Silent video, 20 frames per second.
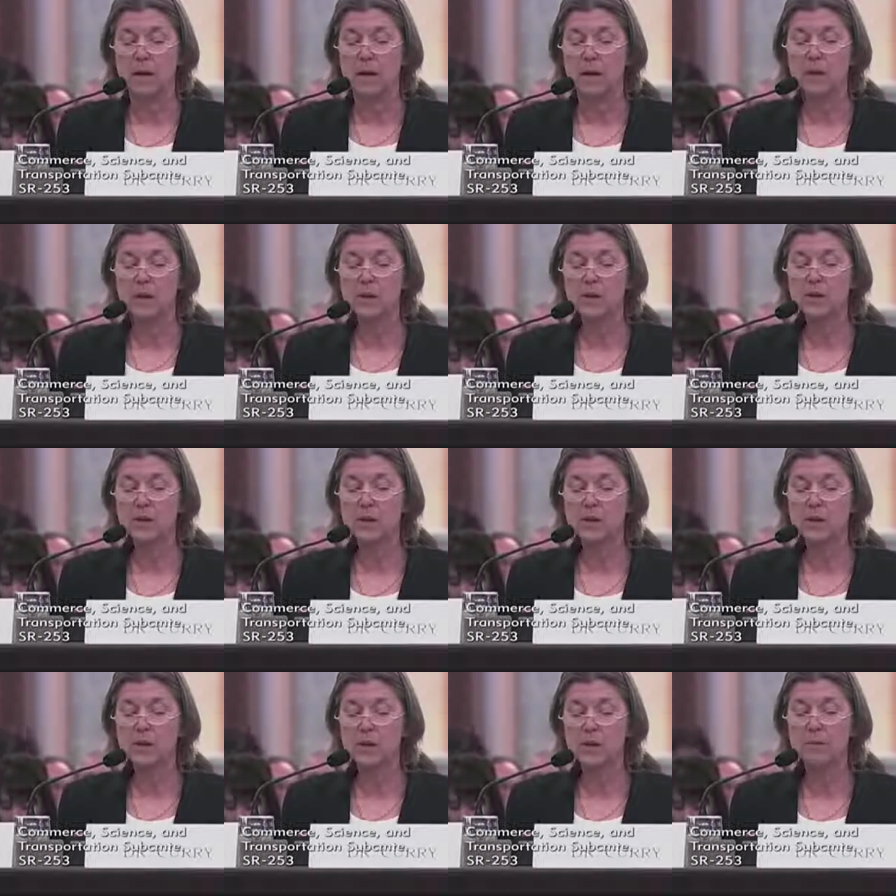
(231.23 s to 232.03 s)
There is
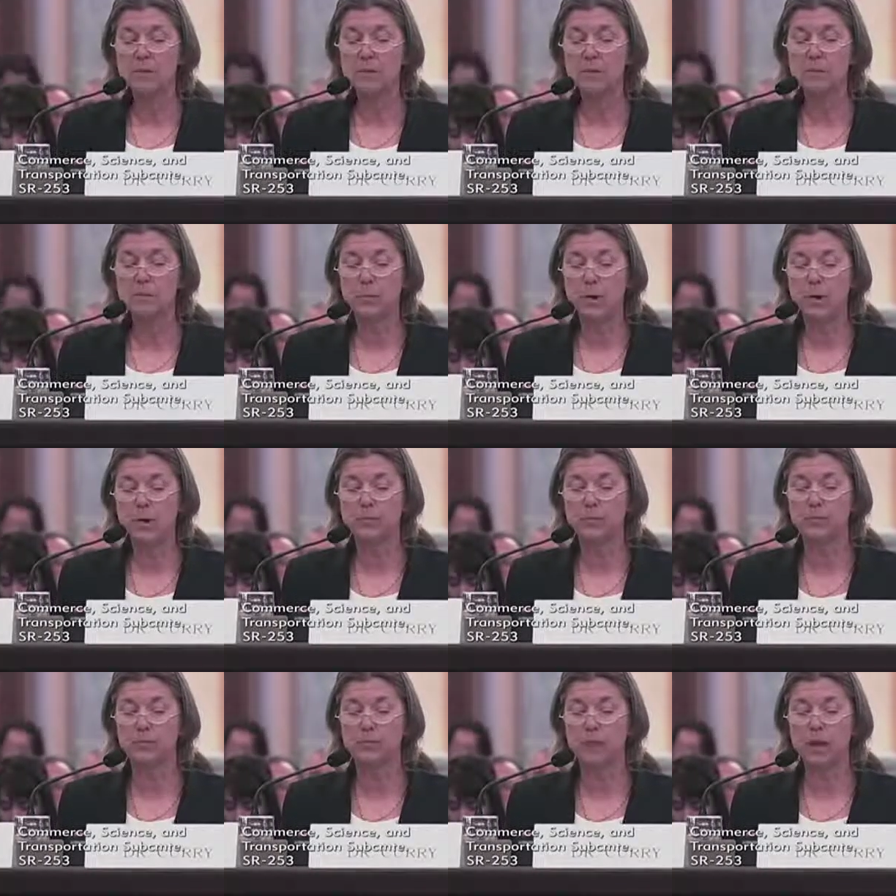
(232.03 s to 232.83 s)
enormous
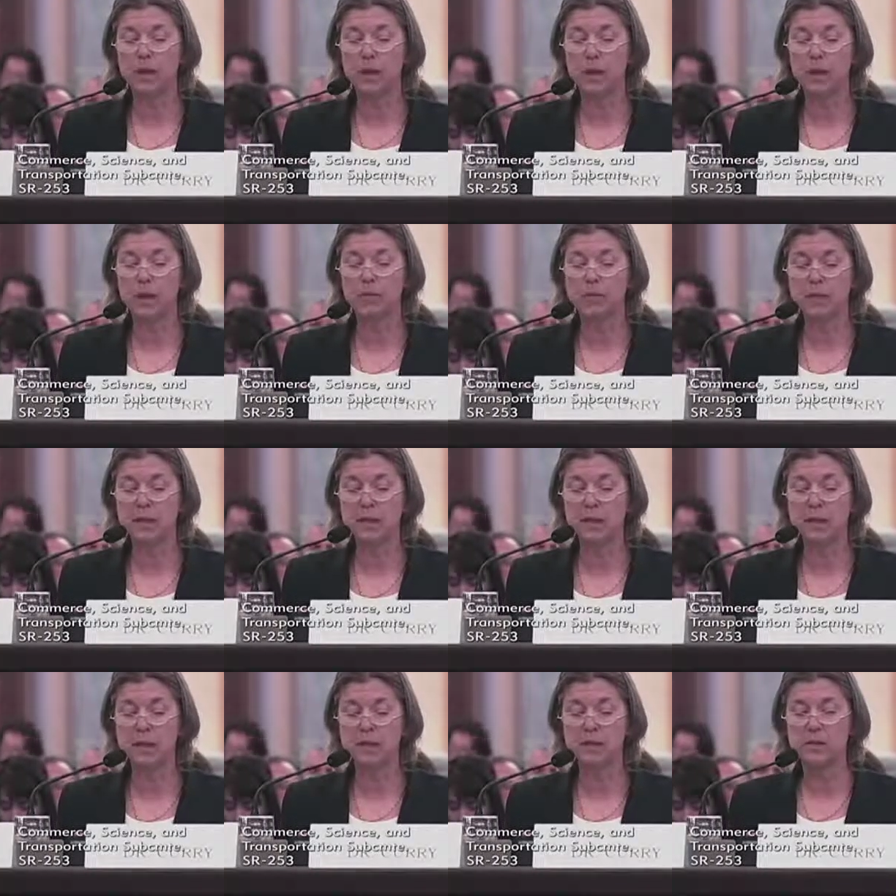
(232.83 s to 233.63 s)
pressure for climate
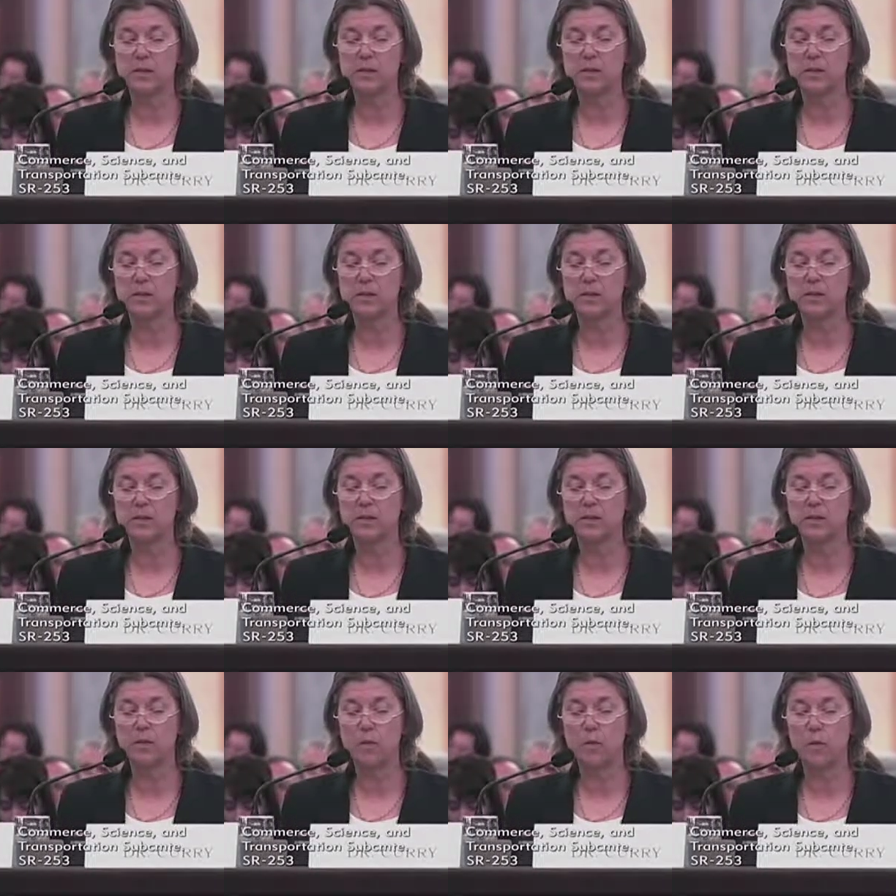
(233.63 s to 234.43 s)
scientists to
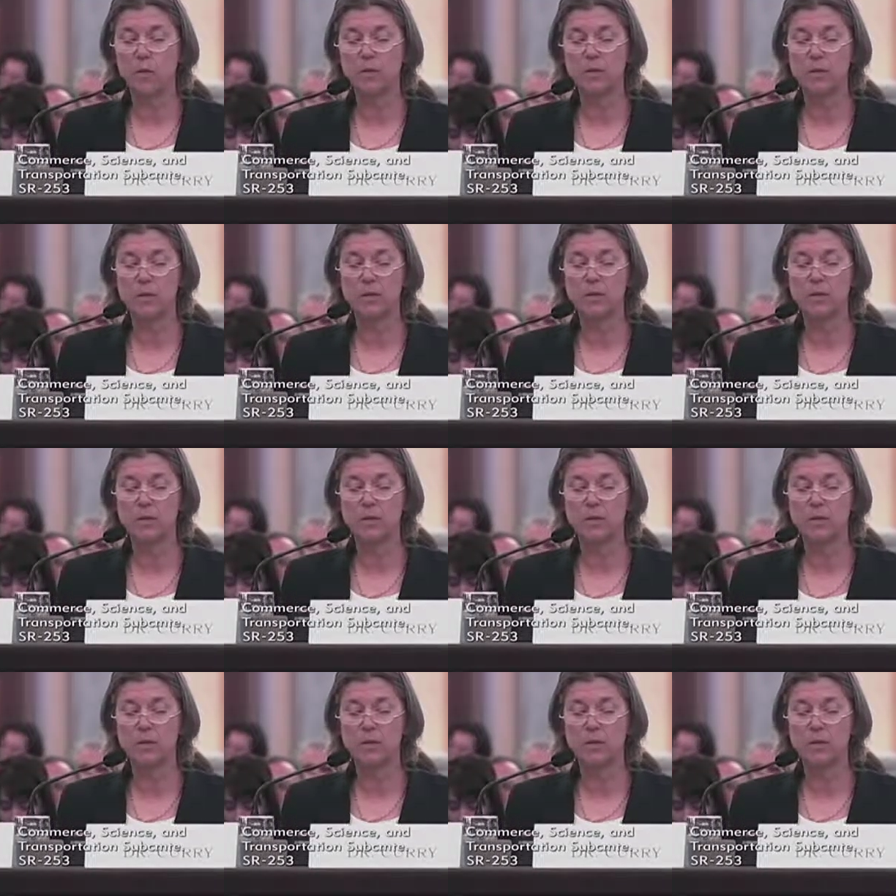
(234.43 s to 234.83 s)
conform to